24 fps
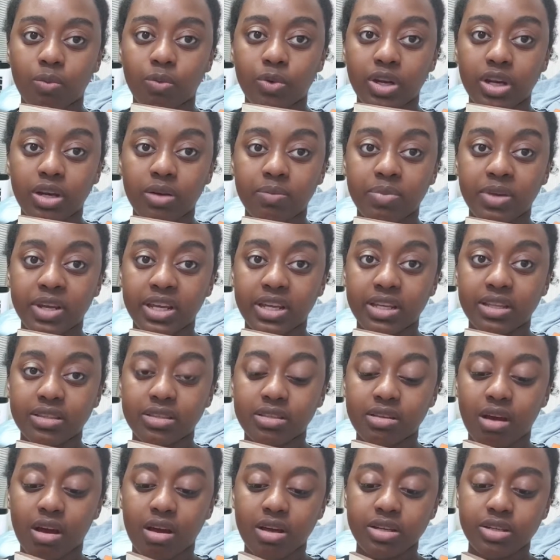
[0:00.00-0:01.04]
wooden
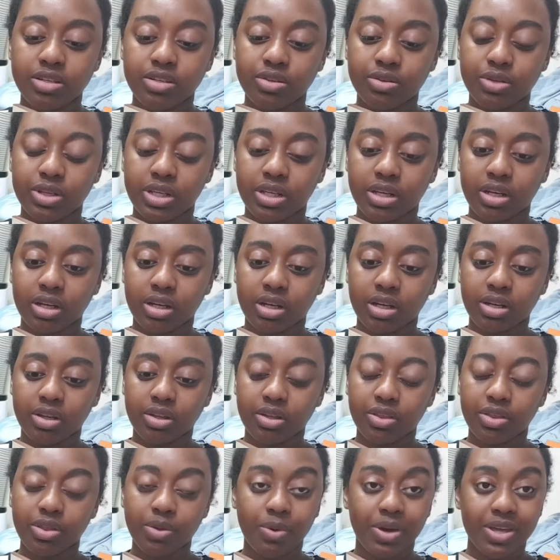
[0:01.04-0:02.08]
pins onto here
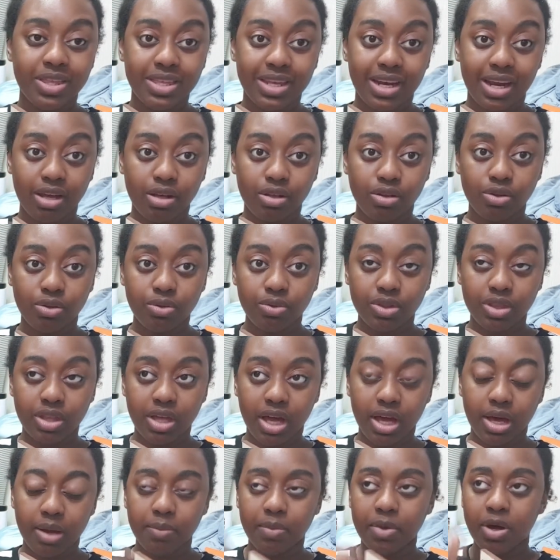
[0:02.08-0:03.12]
the way that I glued
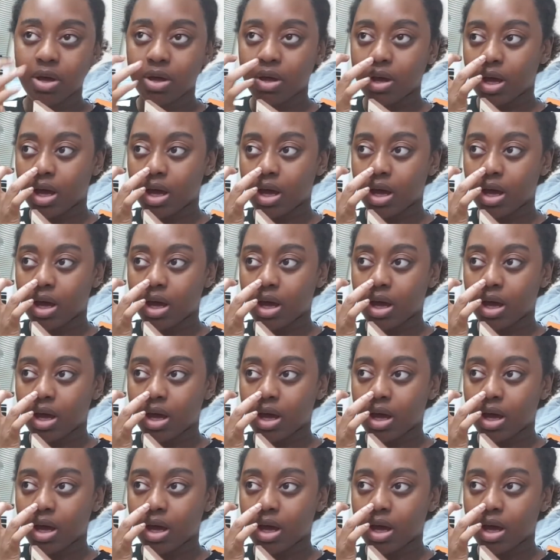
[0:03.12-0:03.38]
them,